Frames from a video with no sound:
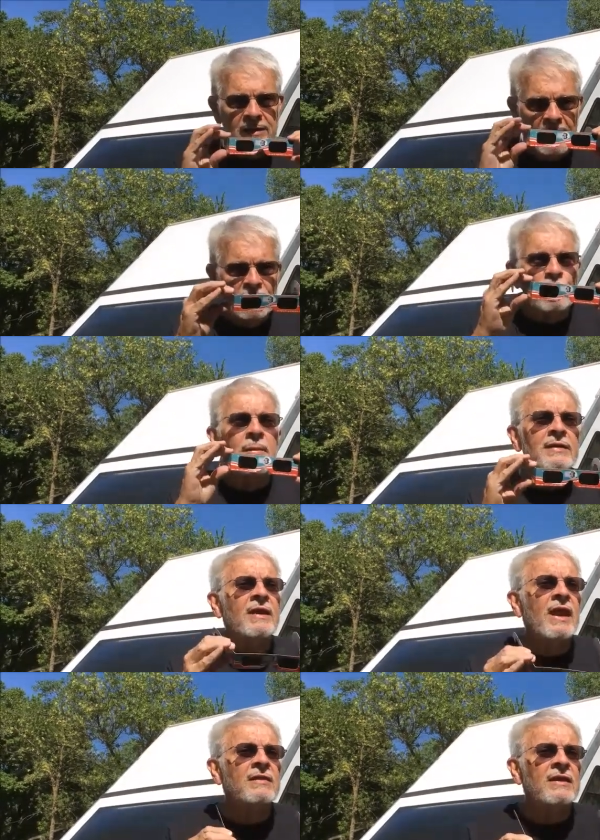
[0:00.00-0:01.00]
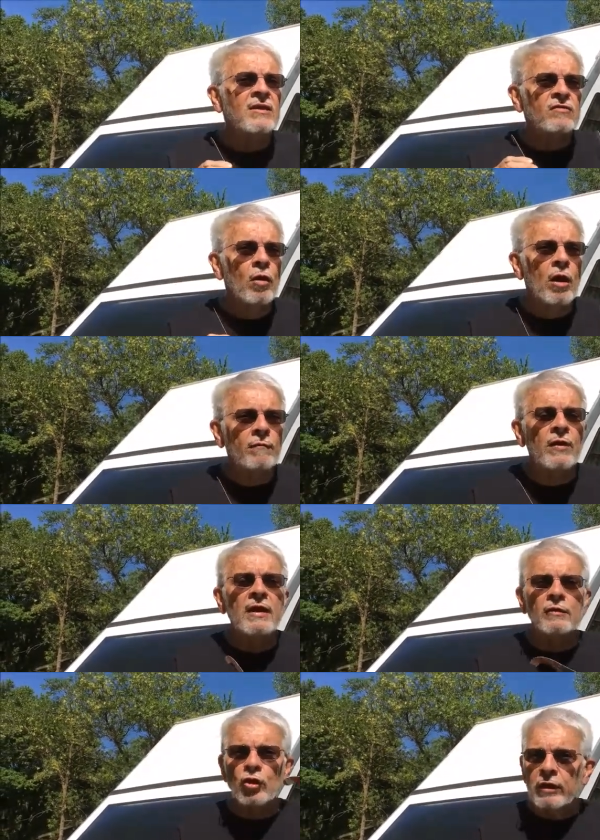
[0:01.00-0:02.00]
then you may take these off
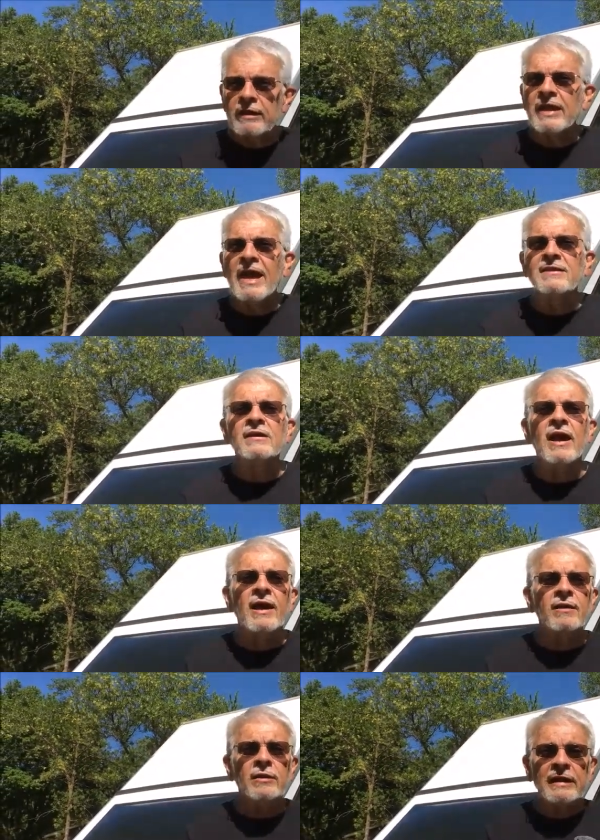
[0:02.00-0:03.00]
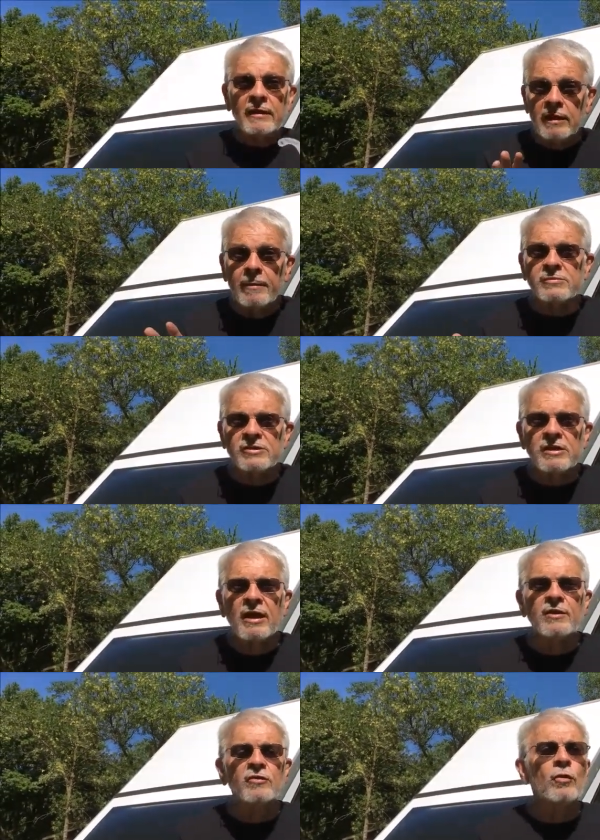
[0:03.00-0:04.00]
and look at that, uh, the eclipse
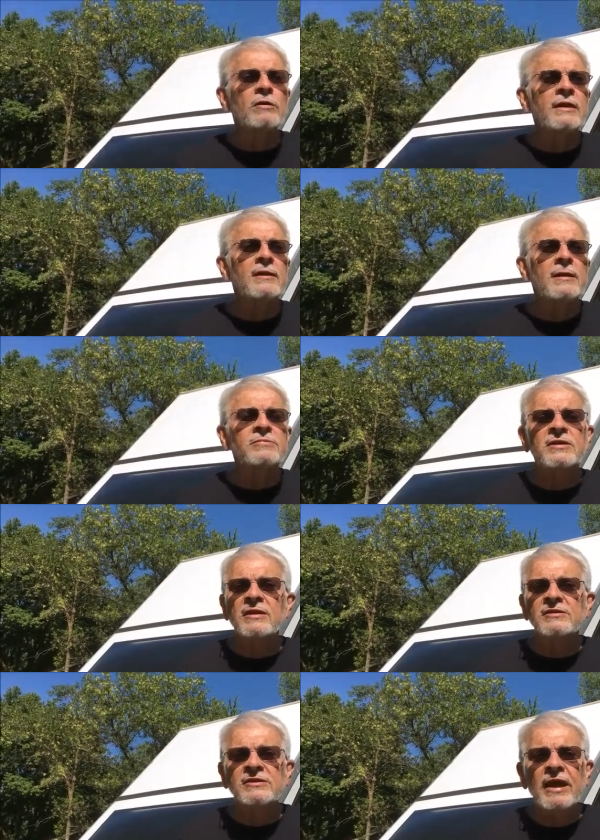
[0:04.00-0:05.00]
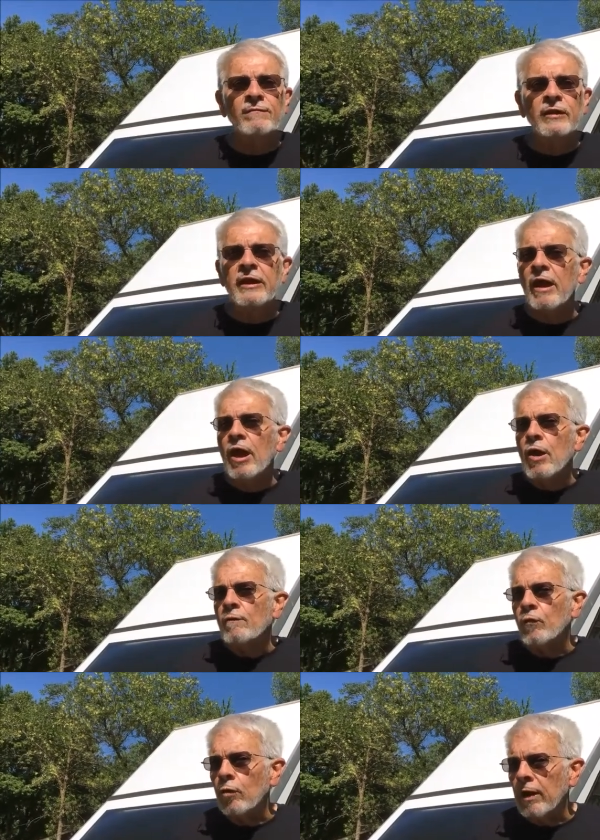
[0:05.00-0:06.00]
sun, the total eclipse sun, safely
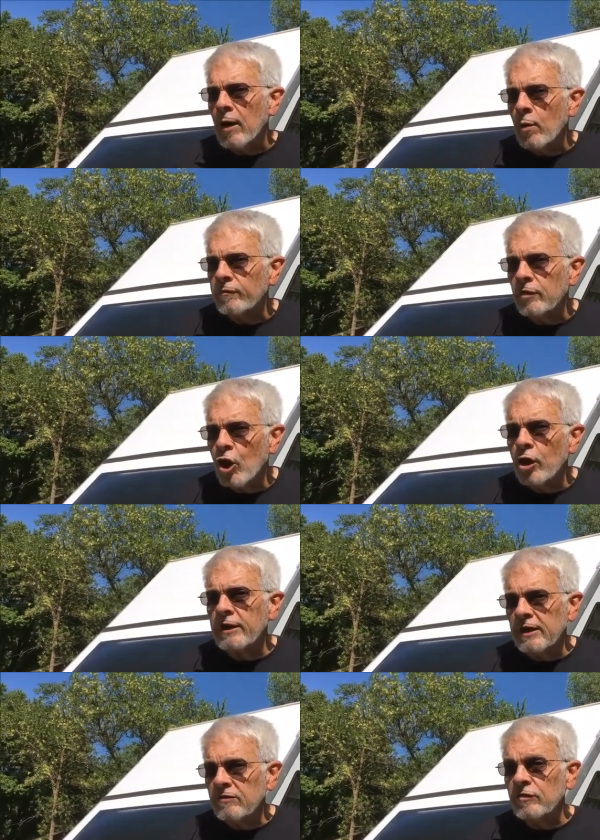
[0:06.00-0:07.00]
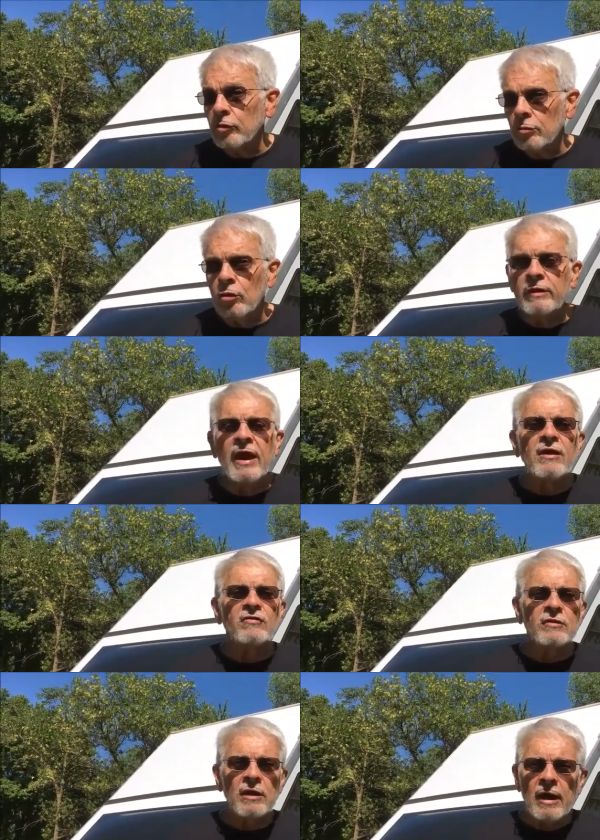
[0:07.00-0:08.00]
for however long it is in your
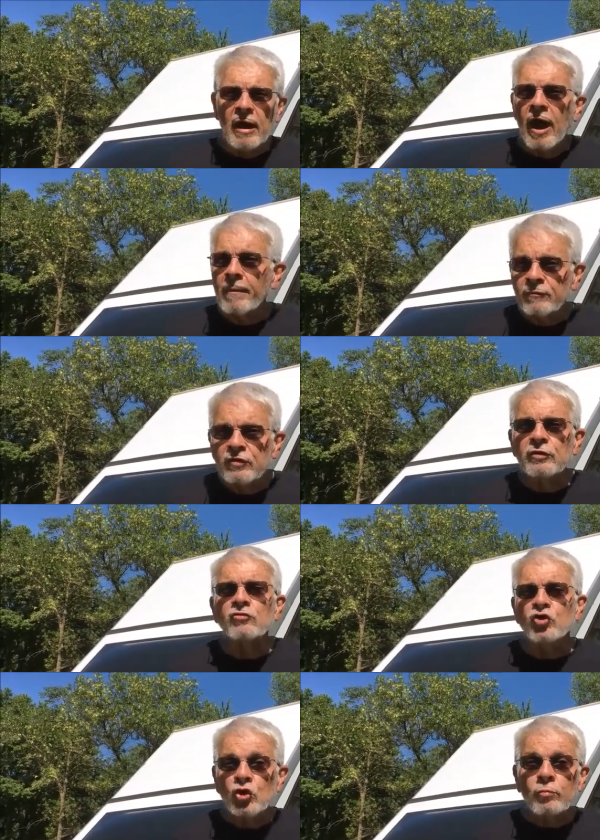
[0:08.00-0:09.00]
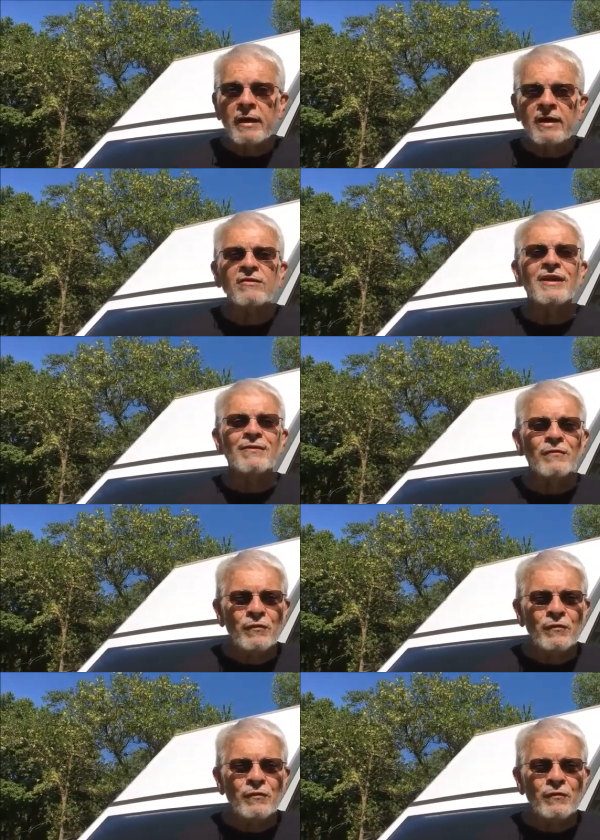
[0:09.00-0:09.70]
location. Up to two minutes and